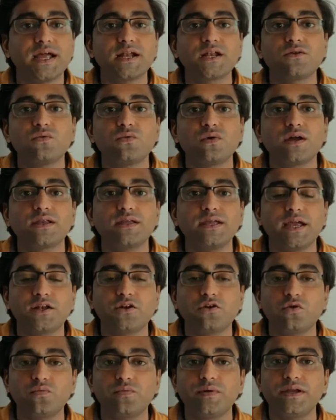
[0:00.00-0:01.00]
that were
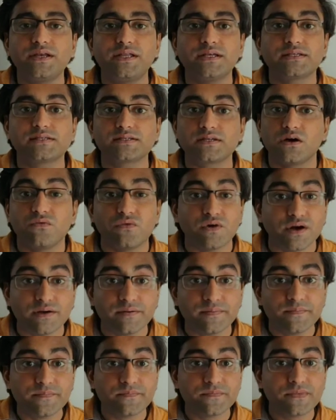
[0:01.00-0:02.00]
yet to be
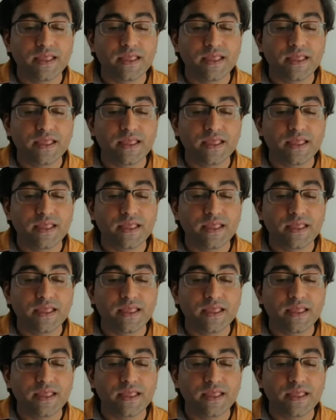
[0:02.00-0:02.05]
discovered.